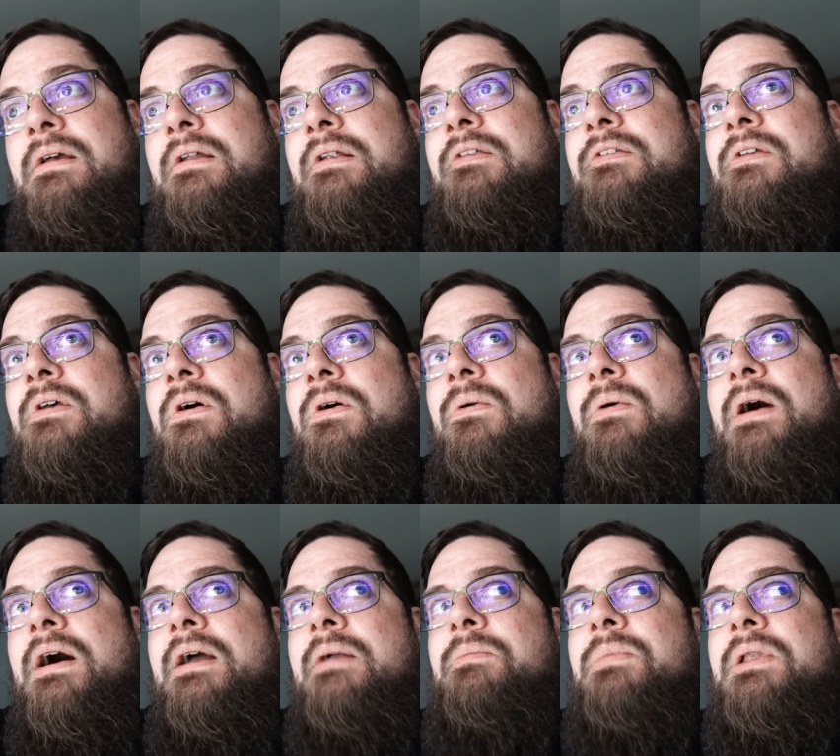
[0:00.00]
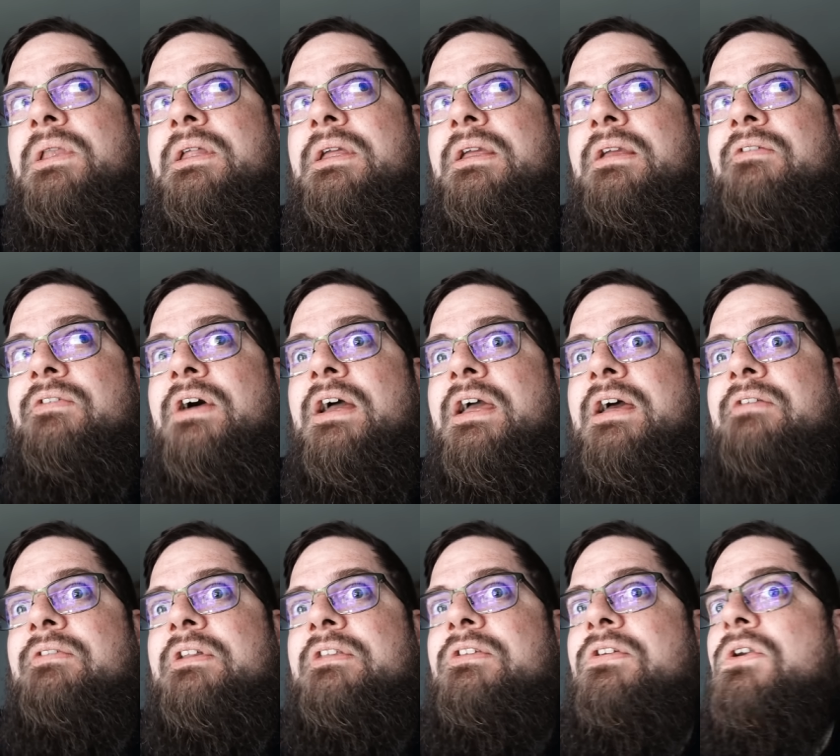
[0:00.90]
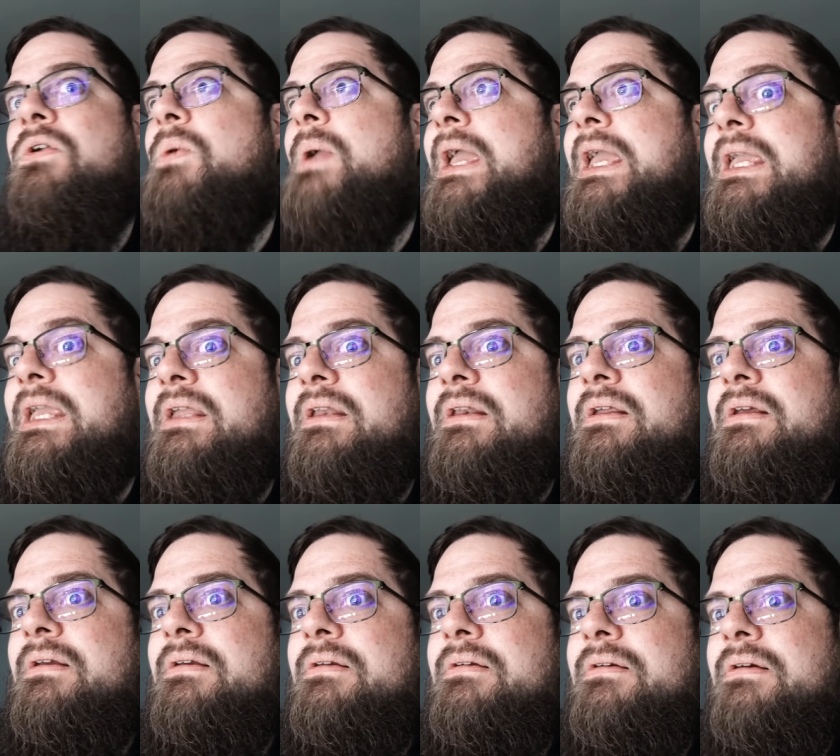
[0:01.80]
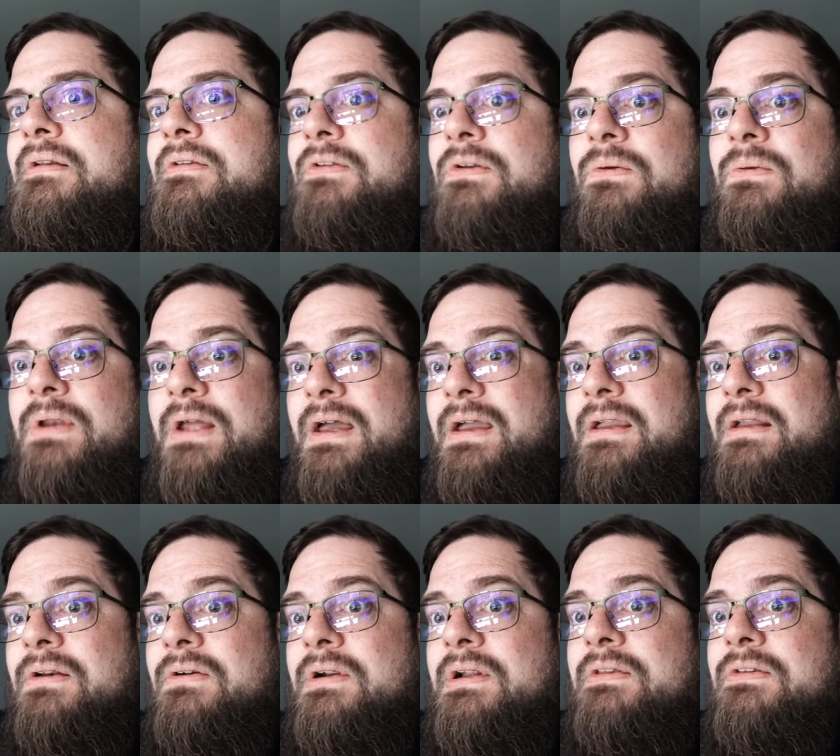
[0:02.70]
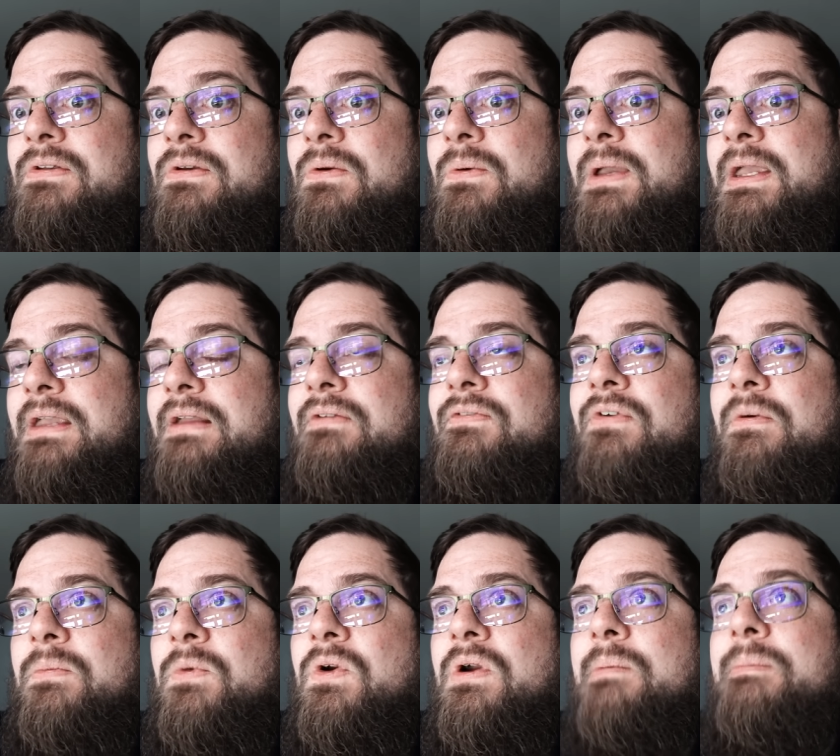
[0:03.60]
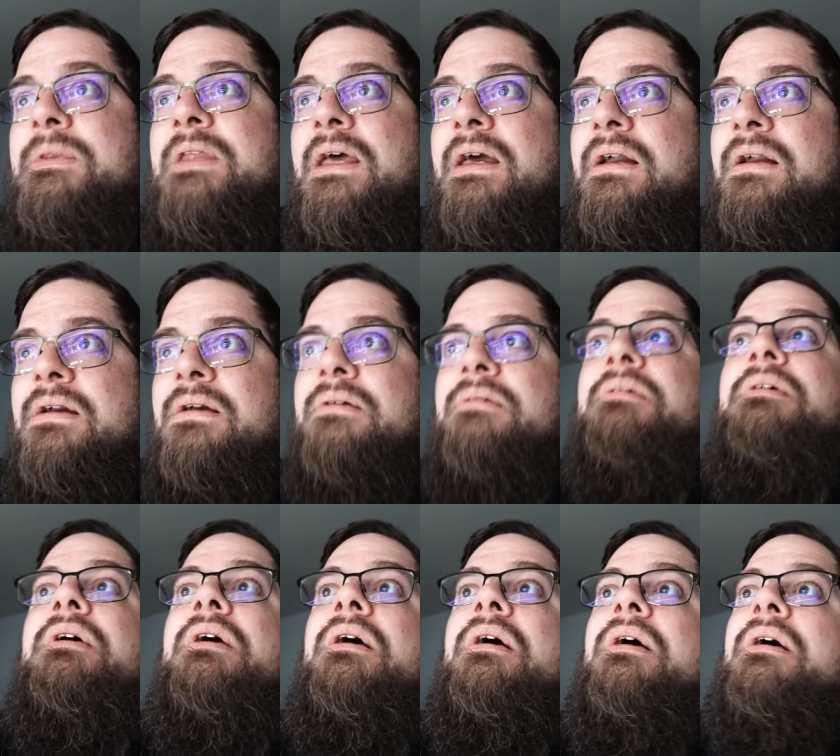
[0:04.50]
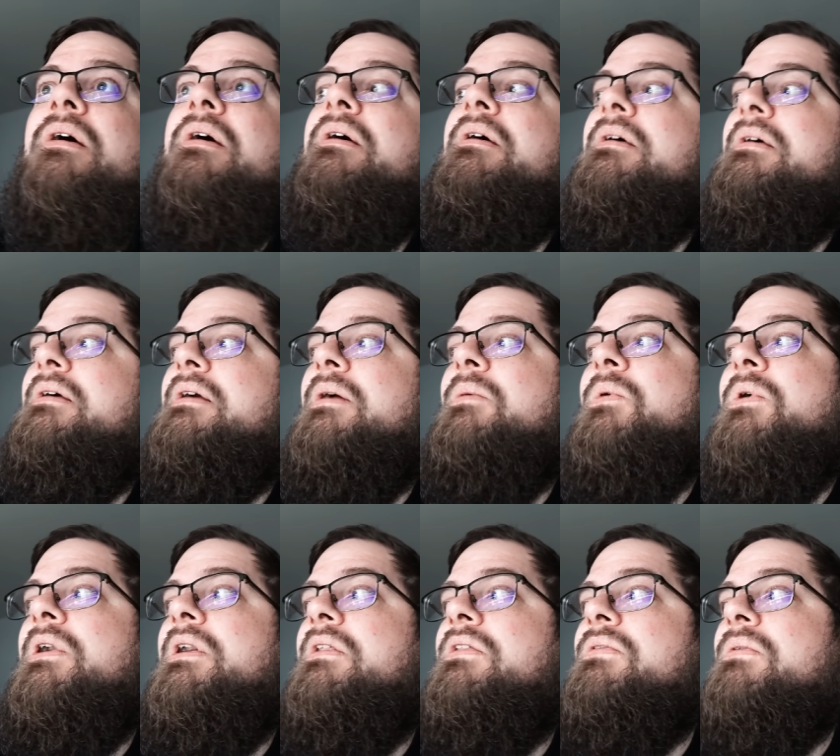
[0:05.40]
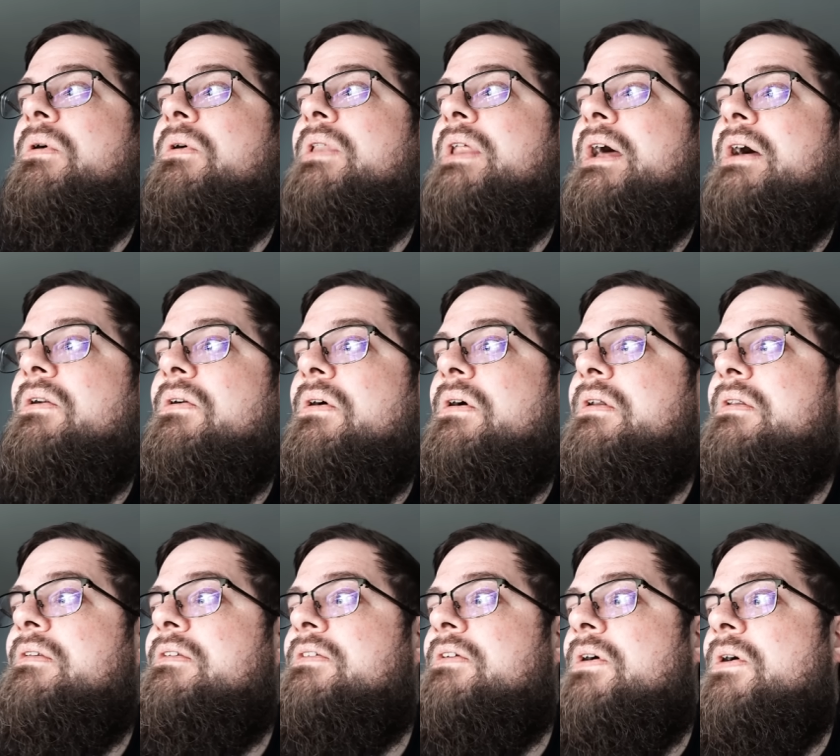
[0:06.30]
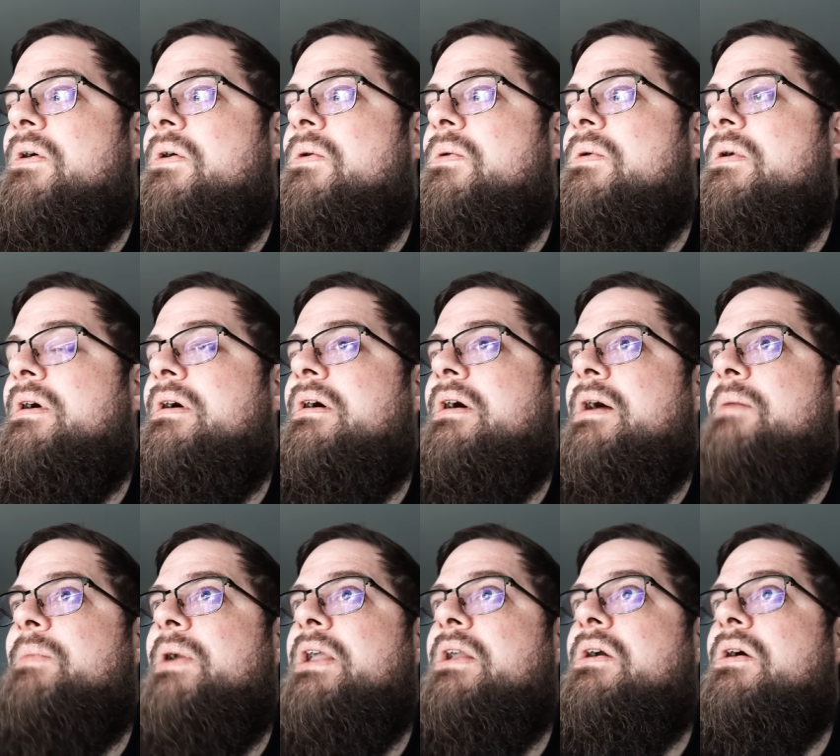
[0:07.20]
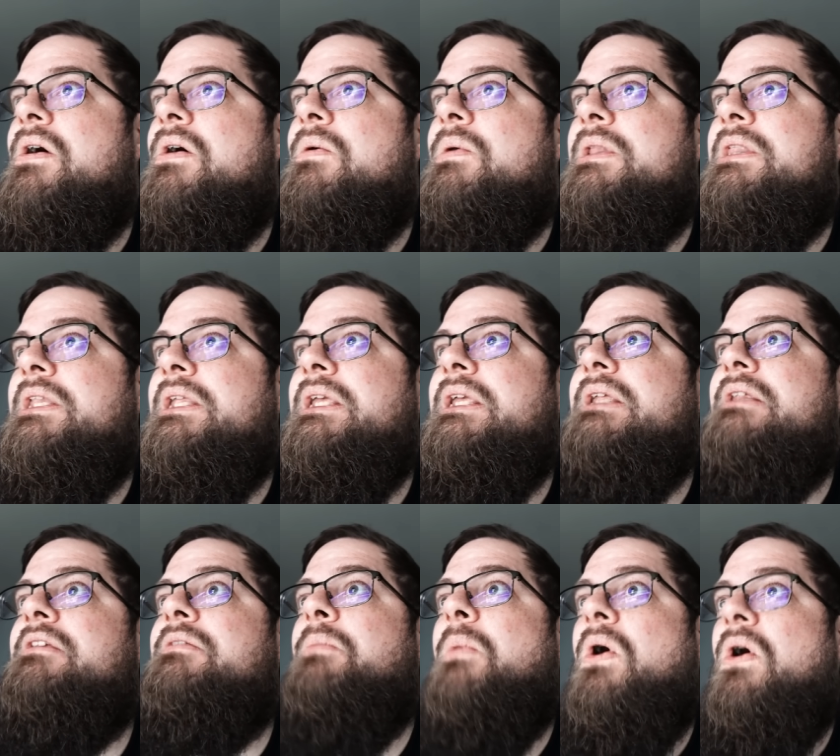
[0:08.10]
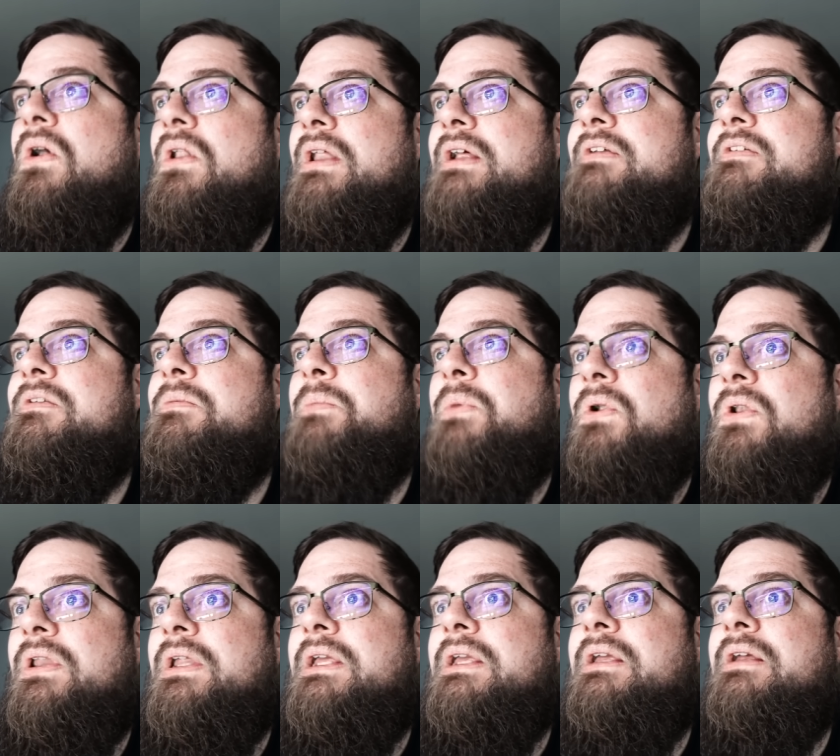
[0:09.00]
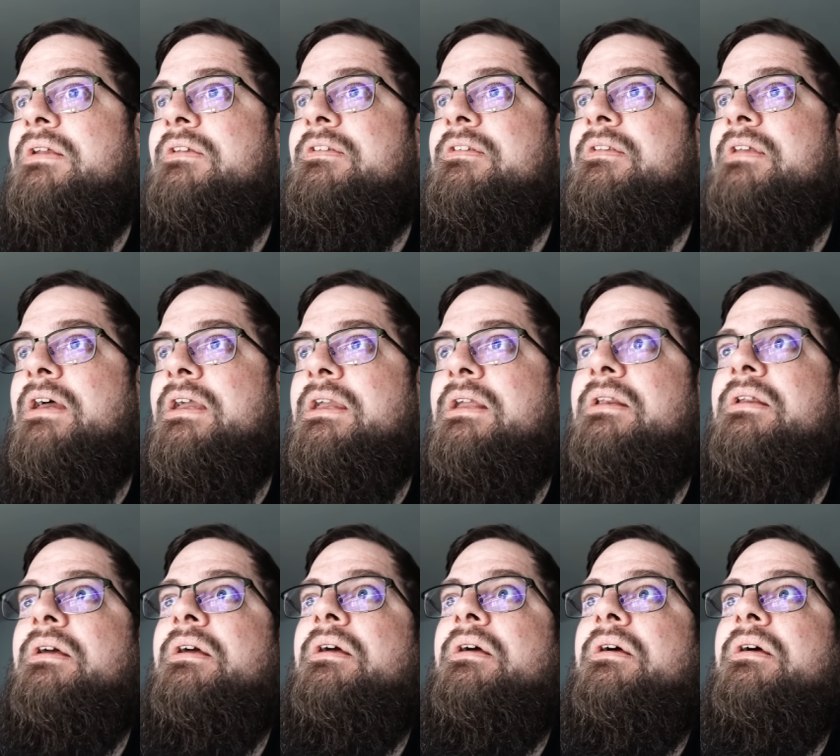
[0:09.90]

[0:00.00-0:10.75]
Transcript: So I believe I have a two eight, a two nine, or a two eight from Griptec and we're gonna throw that on. So I might go with the smallest pulley as tight.